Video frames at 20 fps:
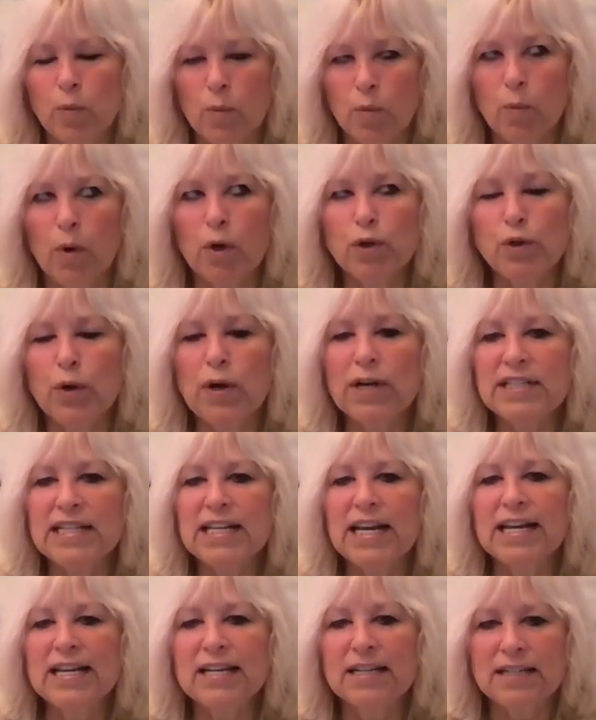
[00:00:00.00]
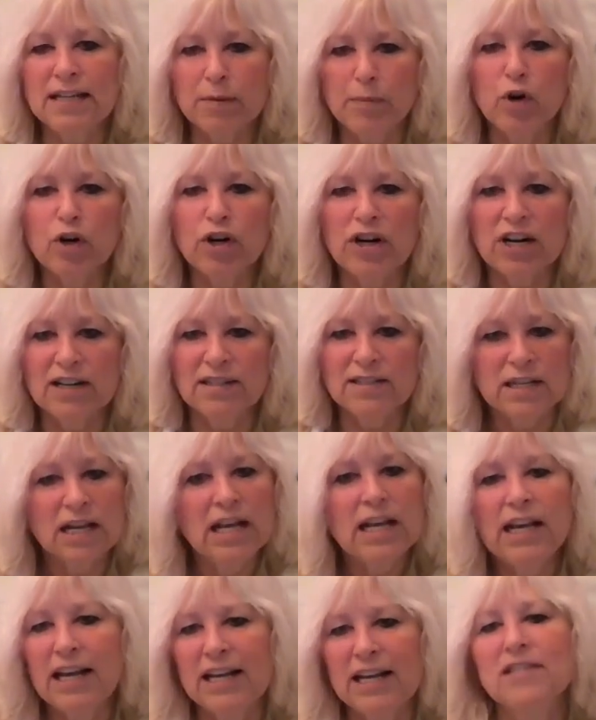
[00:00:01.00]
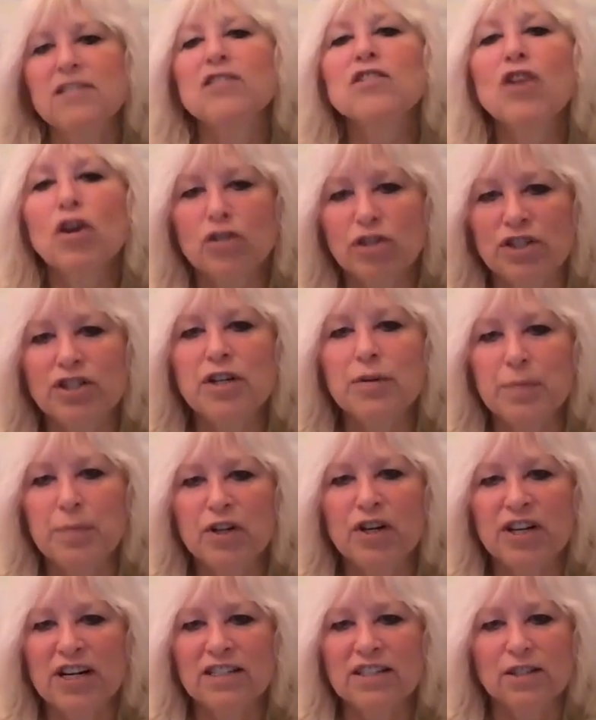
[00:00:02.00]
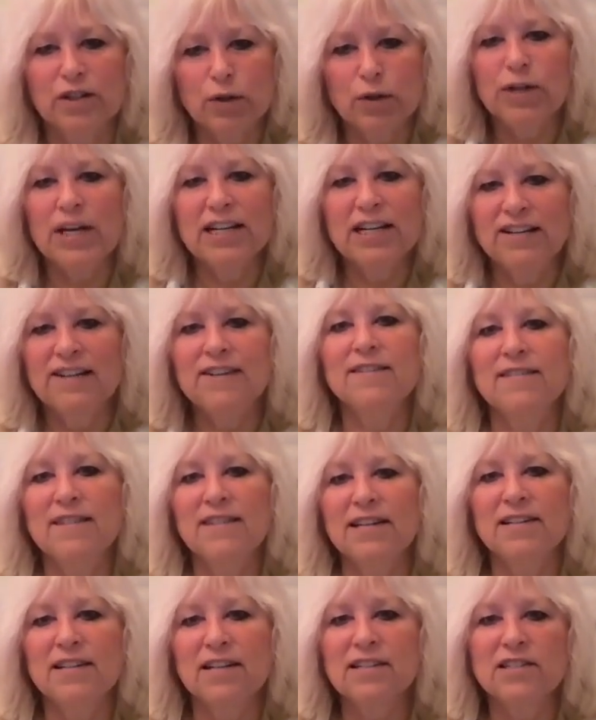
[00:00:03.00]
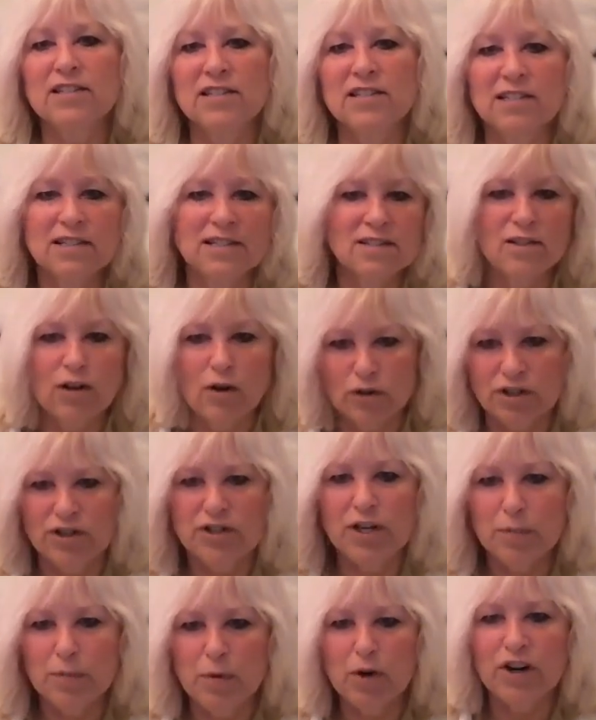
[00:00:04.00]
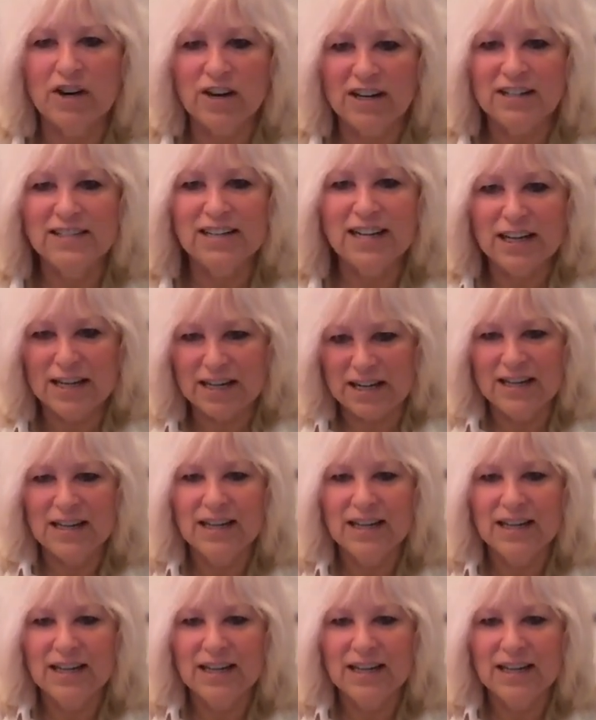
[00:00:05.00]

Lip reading: what you are saying, Democrat. It's not Democrat. You can hear that it's not democratic.